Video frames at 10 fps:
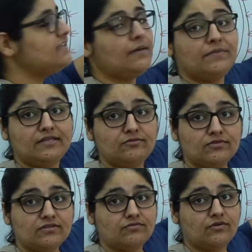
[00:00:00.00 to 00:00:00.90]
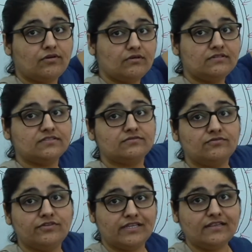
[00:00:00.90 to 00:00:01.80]
semilunar valves
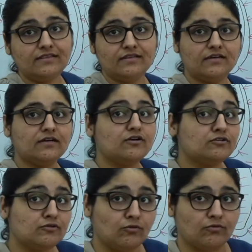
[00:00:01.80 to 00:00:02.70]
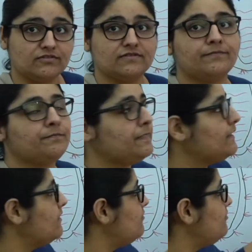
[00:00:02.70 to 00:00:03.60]
will close.
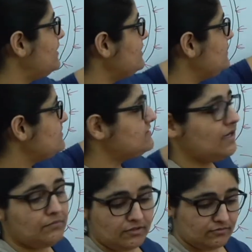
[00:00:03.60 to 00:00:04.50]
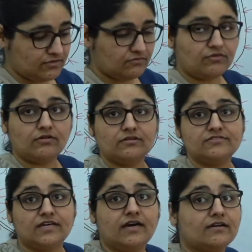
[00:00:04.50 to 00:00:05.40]
When these semilunar valves
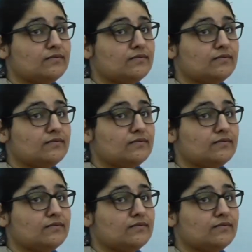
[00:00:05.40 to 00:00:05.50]
are